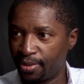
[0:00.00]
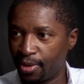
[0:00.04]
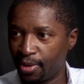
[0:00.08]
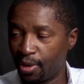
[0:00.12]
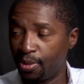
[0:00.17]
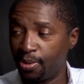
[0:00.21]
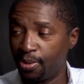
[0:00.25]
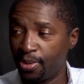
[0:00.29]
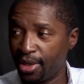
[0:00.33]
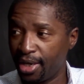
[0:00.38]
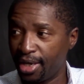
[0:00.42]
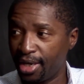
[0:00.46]

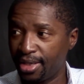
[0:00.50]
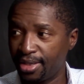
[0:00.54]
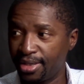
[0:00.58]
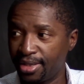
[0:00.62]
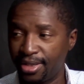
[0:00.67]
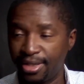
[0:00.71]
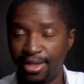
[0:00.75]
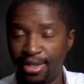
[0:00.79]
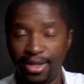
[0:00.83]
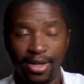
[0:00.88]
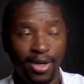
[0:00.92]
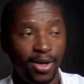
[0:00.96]

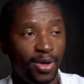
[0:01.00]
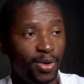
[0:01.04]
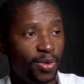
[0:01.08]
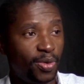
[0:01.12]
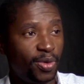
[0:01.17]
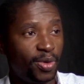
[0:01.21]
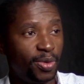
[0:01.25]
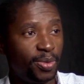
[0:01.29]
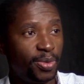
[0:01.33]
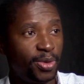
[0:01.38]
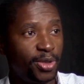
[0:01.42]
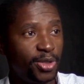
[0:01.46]
OBS
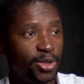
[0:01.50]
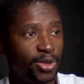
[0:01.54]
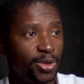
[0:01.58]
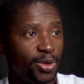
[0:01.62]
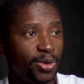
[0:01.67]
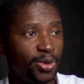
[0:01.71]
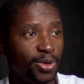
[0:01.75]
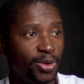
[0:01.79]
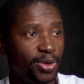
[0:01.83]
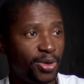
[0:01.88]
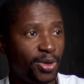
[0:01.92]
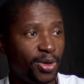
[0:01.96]
will be
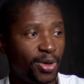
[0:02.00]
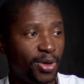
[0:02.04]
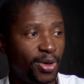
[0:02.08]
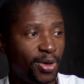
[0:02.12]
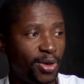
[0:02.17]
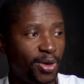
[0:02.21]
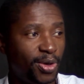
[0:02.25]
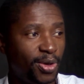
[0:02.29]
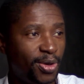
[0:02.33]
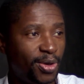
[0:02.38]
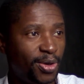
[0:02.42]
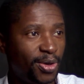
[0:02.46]
shown
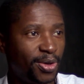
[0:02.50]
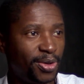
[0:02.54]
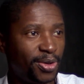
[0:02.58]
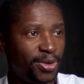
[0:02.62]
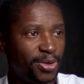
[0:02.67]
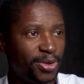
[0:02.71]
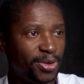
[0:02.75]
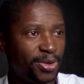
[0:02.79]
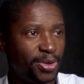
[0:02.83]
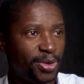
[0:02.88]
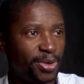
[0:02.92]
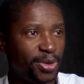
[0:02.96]

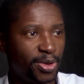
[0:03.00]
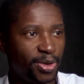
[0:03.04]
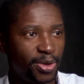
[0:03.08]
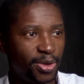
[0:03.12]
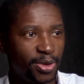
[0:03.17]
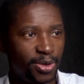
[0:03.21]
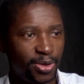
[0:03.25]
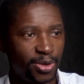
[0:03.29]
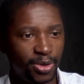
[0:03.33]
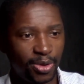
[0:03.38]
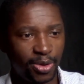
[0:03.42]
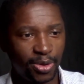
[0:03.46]
on your
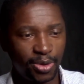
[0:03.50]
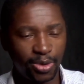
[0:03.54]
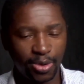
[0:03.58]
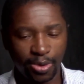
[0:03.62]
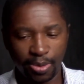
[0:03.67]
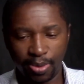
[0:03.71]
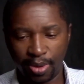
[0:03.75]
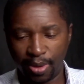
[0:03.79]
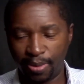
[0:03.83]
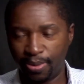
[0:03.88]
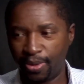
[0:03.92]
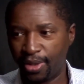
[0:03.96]

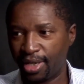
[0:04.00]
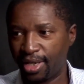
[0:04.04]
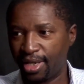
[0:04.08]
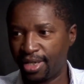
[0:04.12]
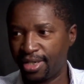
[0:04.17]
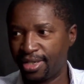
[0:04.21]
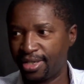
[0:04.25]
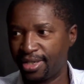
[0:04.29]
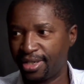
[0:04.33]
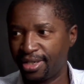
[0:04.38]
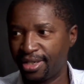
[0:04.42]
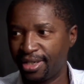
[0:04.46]
Zoom
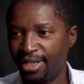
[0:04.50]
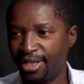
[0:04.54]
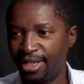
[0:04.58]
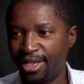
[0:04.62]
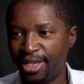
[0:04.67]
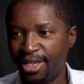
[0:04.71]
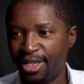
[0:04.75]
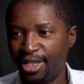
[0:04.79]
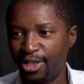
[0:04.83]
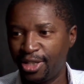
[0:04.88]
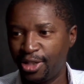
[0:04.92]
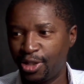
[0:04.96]
application.
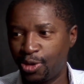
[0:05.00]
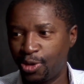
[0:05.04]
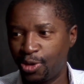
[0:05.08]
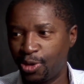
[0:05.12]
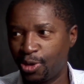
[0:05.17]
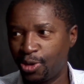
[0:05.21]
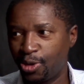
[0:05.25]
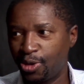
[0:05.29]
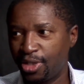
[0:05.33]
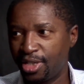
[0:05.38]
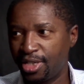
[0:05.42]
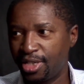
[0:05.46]
Did you
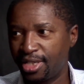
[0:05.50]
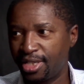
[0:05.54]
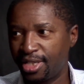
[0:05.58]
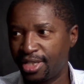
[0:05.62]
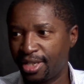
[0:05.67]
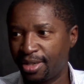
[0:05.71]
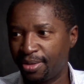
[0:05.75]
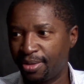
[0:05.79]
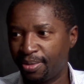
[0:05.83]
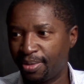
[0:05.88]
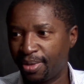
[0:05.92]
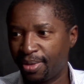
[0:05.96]
notice
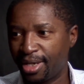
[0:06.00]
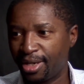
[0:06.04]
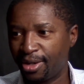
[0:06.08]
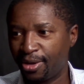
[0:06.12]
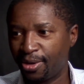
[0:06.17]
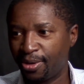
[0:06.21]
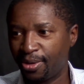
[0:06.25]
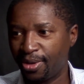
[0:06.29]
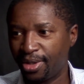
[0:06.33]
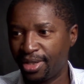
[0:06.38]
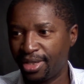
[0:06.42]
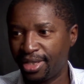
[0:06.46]
that my
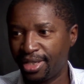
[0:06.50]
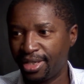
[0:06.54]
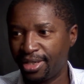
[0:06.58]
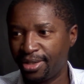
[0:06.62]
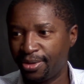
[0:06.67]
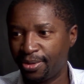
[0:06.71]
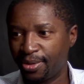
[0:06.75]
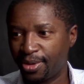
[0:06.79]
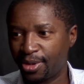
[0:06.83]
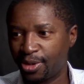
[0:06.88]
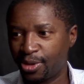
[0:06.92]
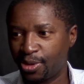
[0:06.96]
lower third
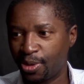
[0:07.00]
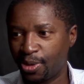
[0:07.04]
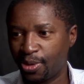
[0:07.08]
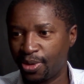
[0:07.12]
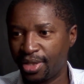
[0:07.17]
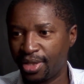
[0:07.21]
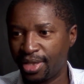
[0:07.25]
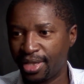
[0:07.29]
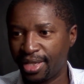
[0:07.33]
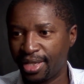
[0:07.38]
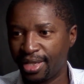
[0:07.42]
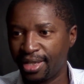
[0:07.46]
was
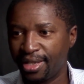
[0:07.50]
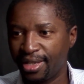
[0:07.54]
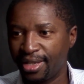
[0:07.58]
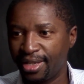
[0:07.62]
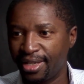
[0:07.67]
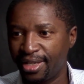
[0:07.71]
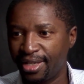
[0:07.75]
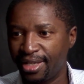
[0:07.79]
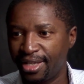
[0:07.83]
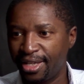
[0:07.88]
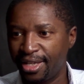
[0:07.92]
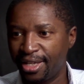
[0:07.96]
showing there?
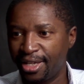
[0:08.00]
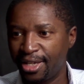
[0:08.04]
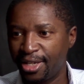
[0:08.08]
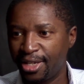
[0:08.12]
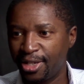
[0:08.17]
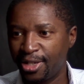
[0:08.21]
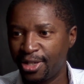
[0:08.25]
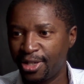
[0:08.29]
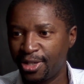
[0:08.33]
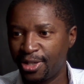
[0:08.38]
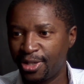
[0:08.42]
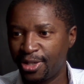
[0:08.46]

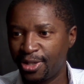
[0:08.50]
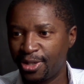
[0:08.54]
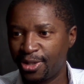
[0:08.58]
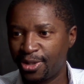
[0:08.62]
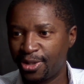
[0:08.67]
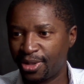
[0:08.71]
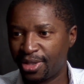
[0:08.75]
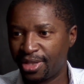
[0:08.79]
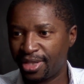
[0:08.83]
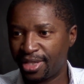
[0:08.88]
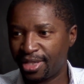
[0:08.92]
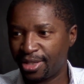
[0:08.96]
So
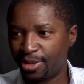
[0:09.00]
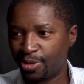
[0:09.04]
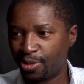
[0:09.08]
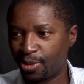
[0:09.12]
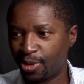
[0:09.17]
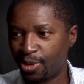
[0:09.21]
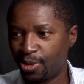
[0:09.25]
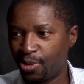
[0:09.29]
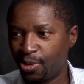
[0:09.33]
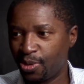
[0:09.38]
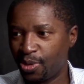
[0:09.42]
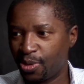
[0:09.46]
that's
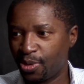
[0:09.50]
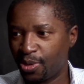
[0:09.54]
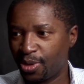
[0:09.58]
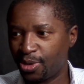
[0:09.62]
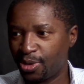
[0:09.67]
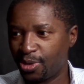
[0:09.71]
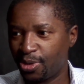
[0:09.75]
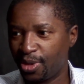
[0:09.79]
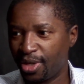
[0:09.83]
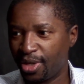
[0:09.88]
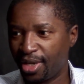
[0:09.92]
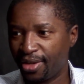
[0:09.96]
what we
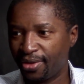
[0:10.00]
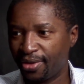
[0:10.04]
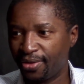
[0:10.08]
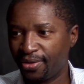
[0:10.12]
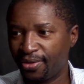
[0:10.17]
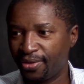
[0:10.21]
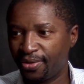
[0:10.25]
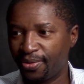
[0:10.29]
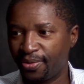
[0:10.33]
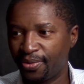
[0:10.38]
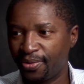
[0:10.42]
want to have.